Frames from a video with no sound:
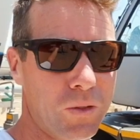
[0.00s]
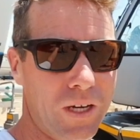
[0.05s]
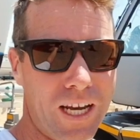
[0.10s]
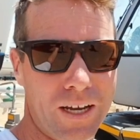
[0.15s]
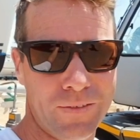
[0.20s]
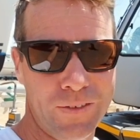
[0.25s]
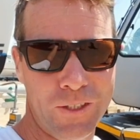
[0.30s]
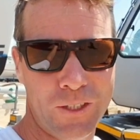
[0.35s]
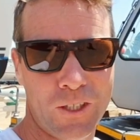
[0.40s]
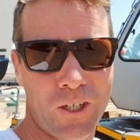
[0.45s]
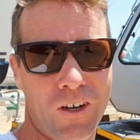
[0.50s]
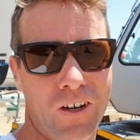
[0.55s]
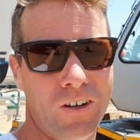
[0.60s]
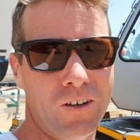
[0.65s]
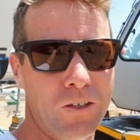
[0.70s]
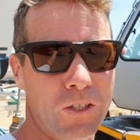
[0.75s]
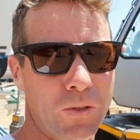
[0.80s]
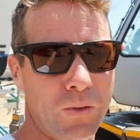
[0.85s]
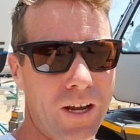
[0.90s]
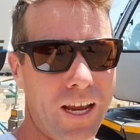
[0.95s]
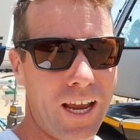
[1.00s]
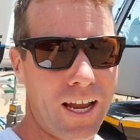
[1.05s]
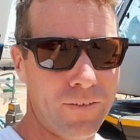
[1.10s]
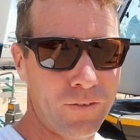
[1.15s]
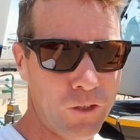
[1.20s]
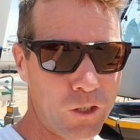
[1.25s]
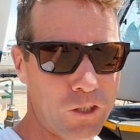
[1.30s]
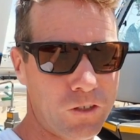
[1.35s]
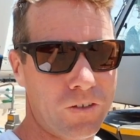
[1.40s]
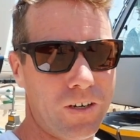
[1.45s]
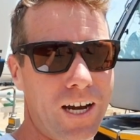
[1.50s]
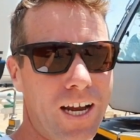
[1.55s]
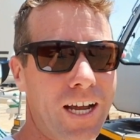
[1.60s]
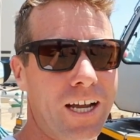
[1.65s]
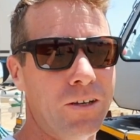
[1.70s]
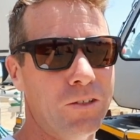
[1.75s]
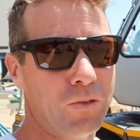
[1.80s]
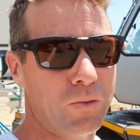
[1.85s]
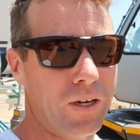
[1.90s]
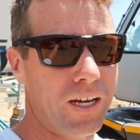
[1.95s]
we have new toggles, we have new
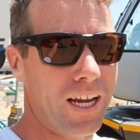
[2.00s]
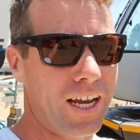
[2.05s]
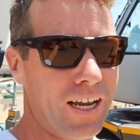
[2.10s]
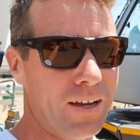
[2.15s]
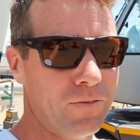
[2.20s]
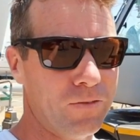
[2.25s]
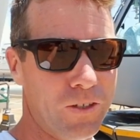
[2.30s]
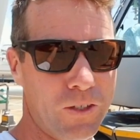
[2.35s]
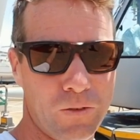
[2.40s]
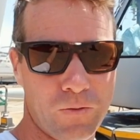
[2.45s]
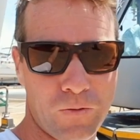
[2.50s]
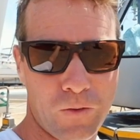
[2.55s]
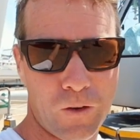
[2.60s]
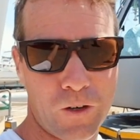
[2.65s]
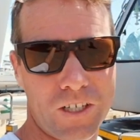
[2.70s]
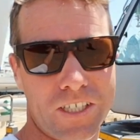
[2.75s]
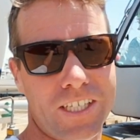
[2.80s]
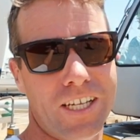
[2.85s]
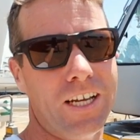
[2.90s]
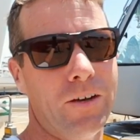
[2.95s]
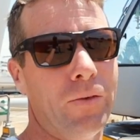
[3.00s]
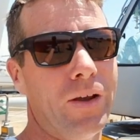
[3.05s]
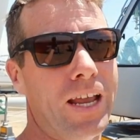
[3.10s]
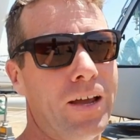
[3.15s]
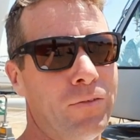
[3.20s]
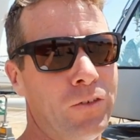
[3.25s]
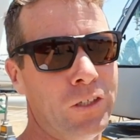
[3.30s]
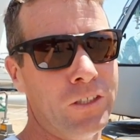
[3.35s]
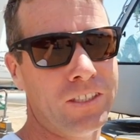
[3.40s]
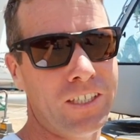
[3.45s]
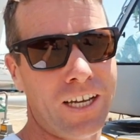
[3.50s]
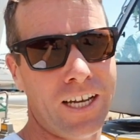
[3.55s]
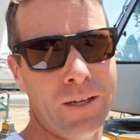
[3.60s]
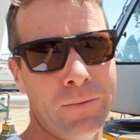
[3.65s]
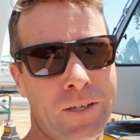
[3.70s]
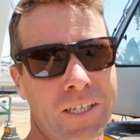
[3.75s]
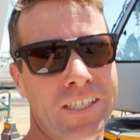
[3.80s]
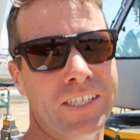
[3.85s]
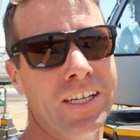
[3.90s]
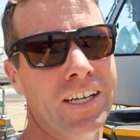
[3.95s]
shrouds, we have new forestay, we have new
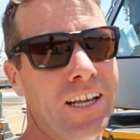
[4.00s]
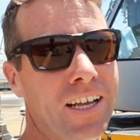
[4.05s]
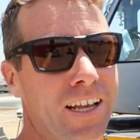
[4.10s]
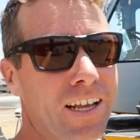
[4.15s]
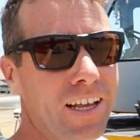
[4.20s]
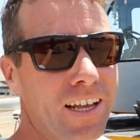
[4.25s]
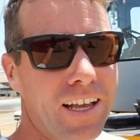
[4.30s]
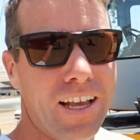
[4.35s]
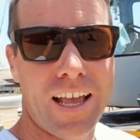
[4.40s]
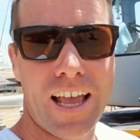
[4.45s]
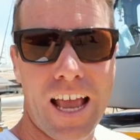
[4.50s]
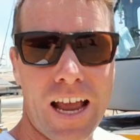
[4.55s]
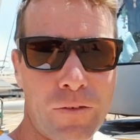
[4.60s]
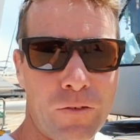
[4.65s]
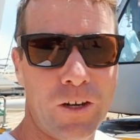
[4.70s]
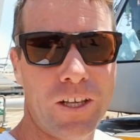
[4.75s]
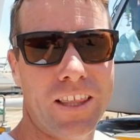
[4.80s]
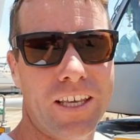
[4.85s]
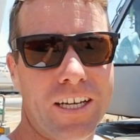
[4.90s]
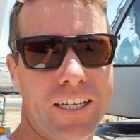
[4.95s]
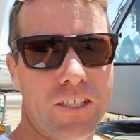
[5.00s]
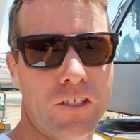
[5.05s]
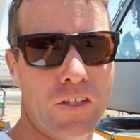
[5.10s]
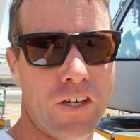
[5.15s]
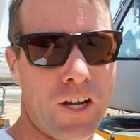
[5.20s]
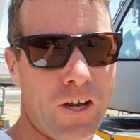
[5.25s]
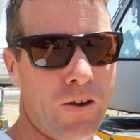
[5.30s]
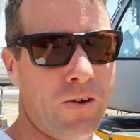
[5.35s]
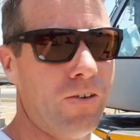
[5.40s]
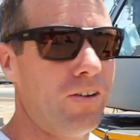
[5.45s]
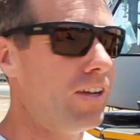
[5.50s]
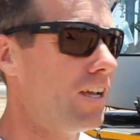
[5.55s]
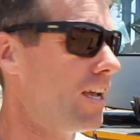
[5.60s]
diamonds. Everything is new.